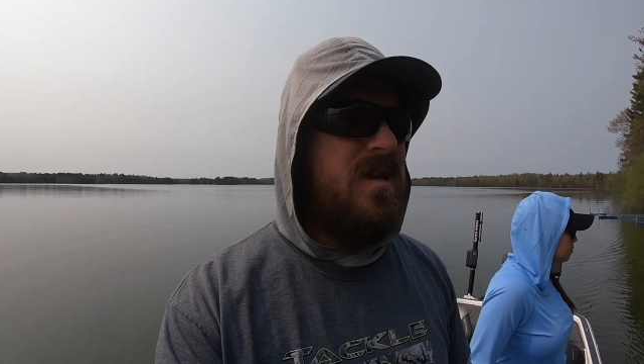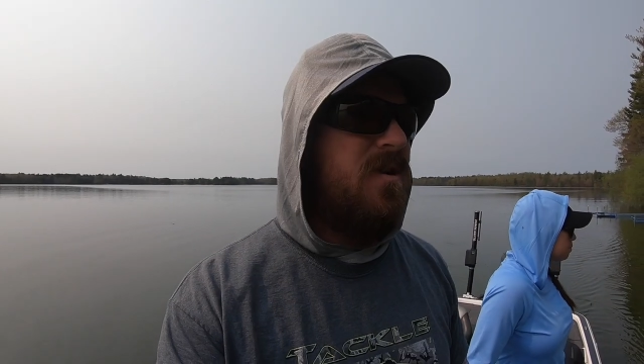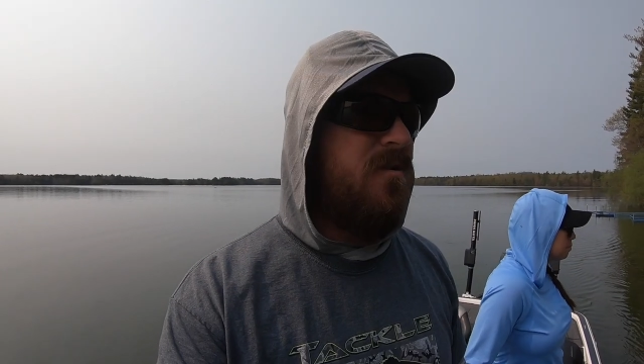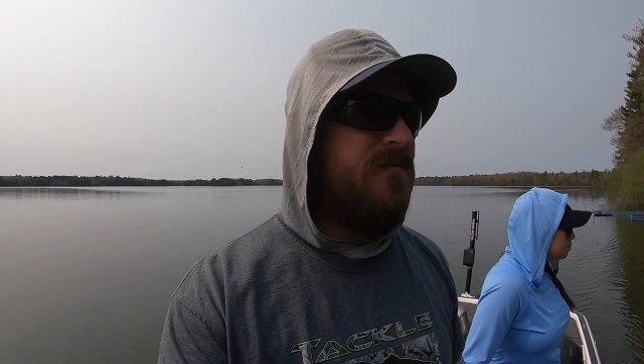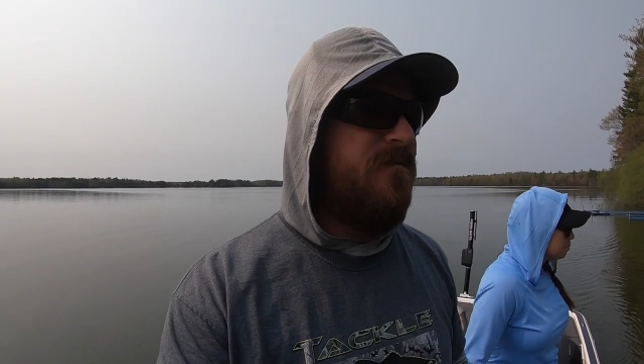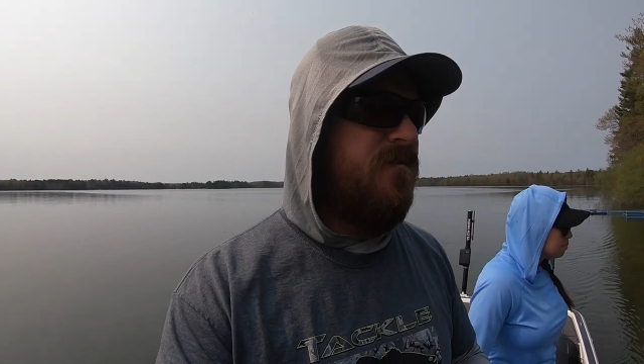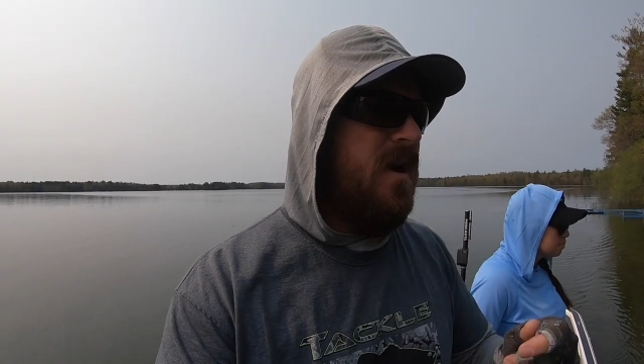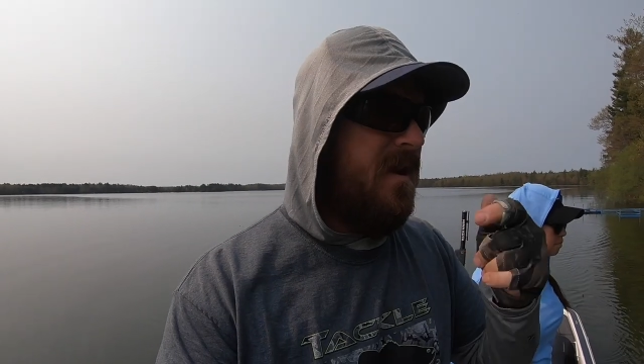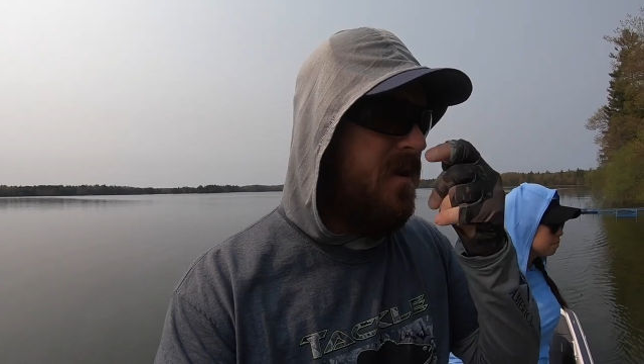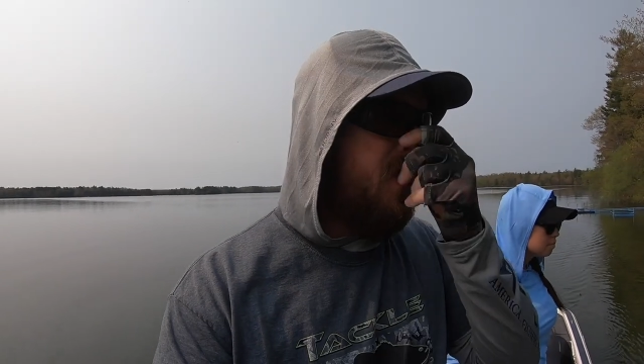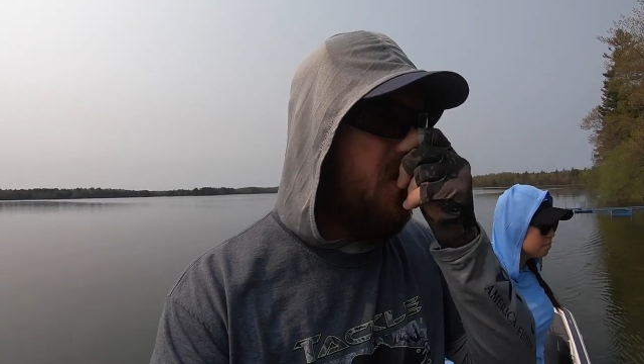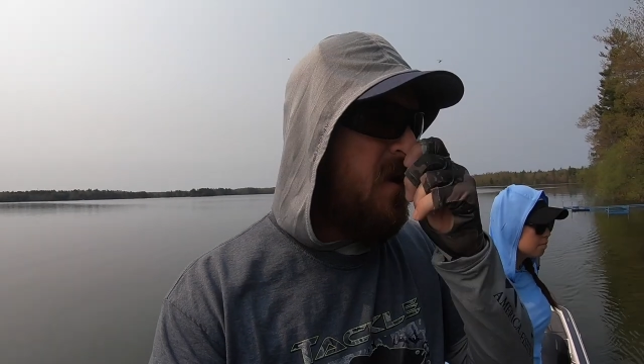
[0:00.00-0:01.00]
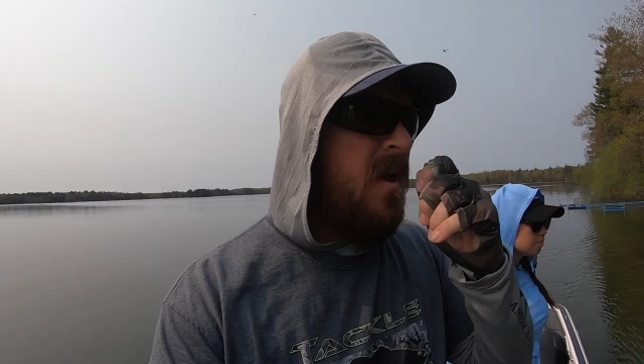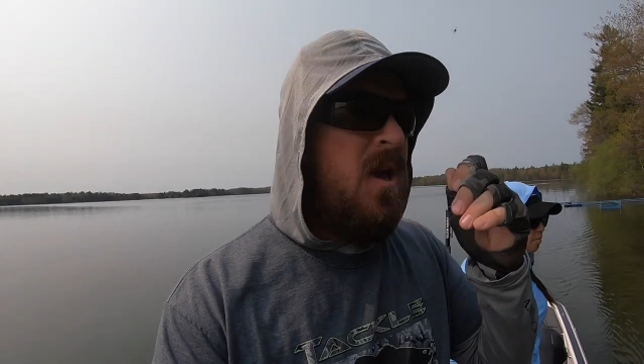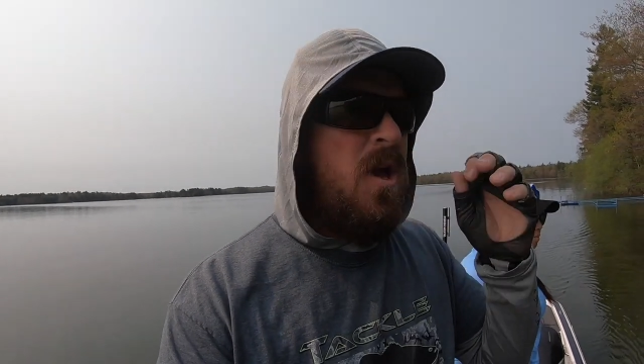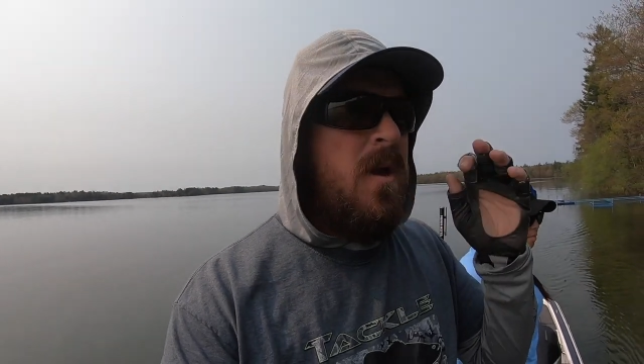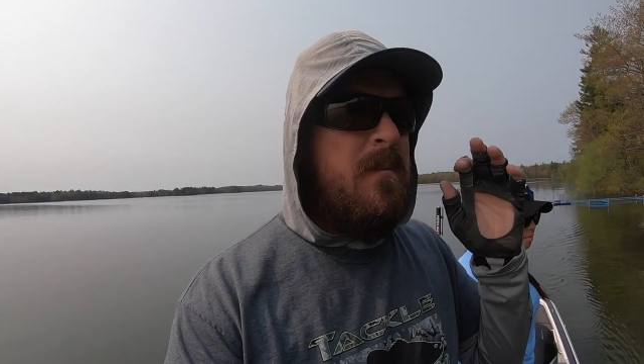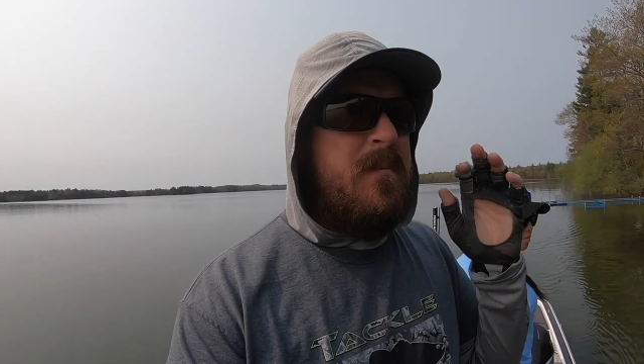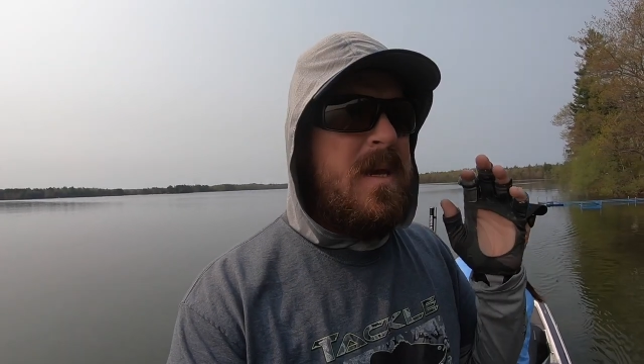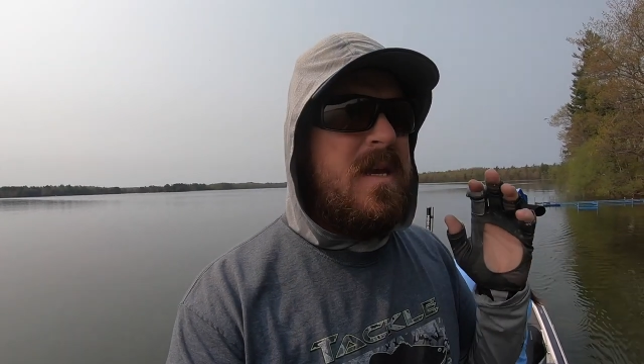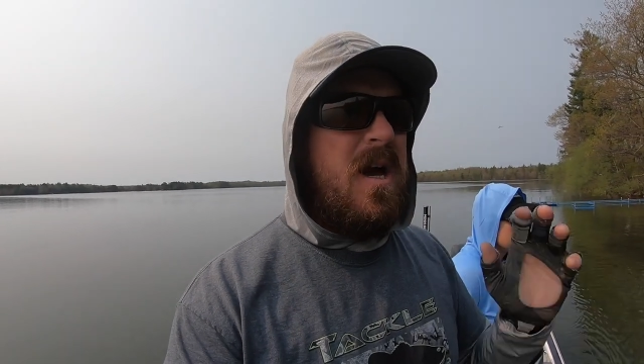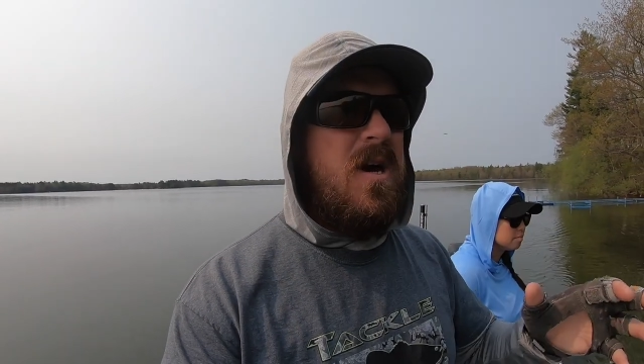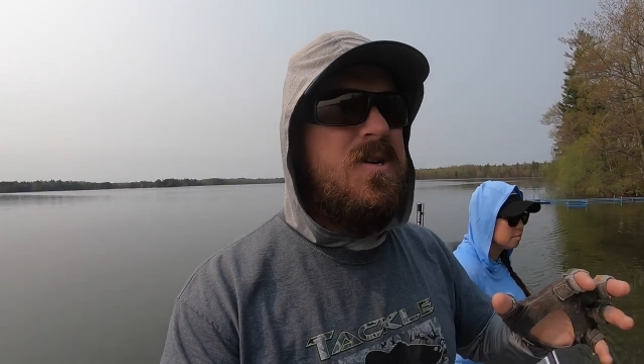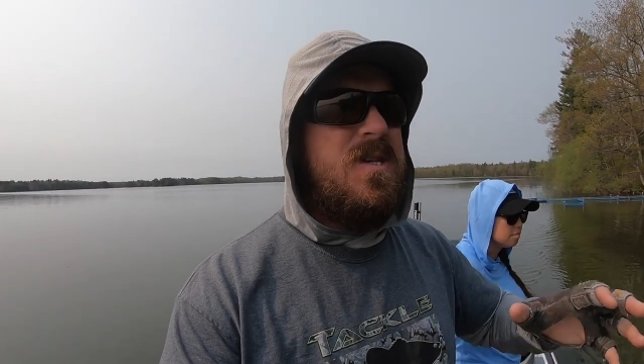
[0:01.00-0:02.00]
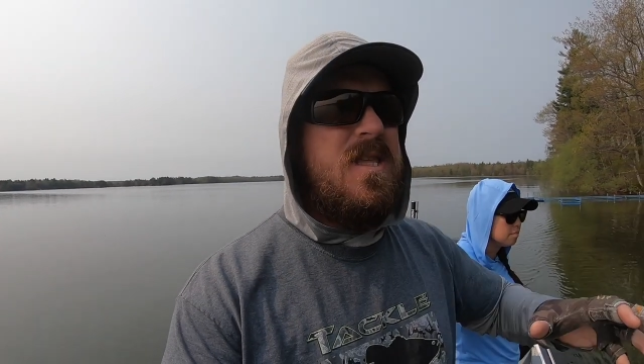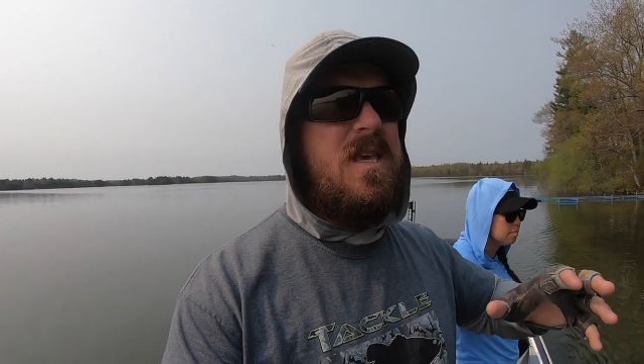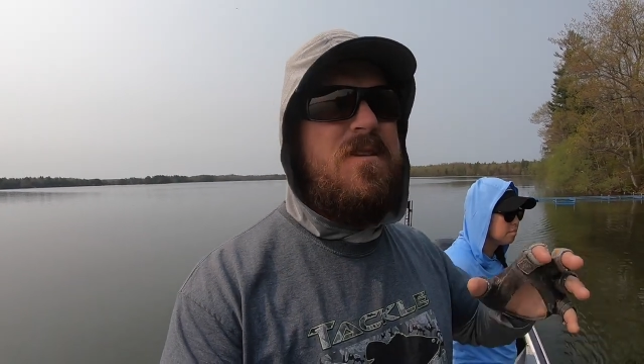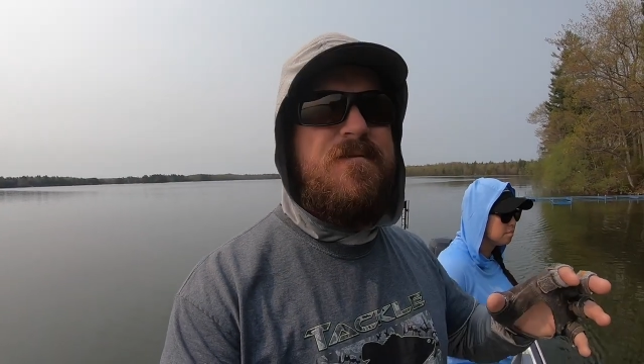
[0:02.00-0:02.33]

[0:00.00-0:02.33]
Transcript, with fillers: our friend. Because these